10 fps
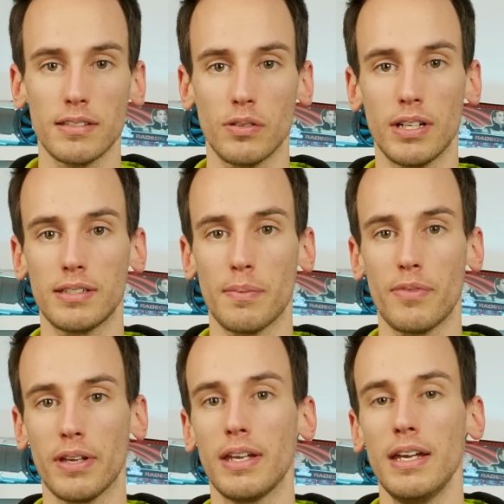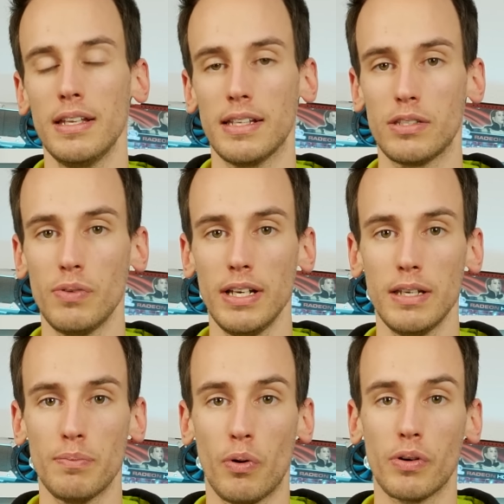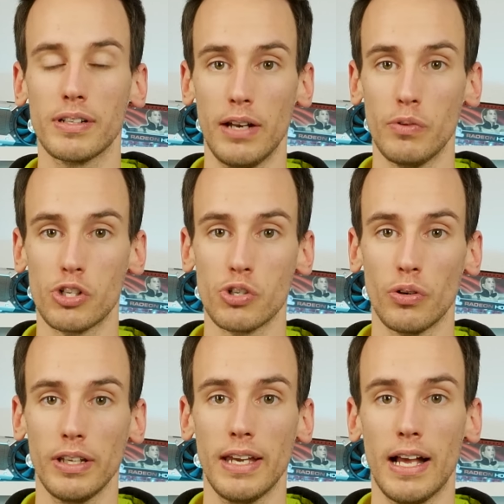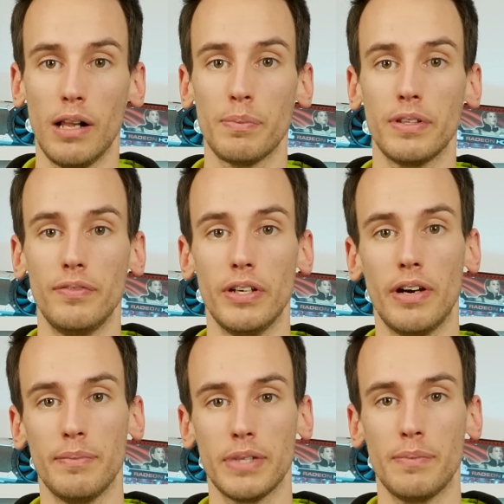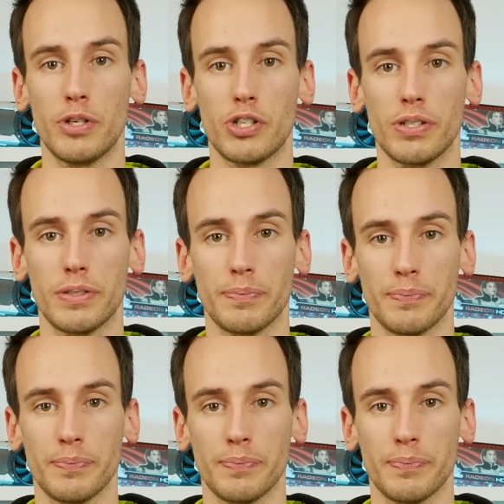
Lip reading: So that's something That's really important and will surely help the VRM temperatures.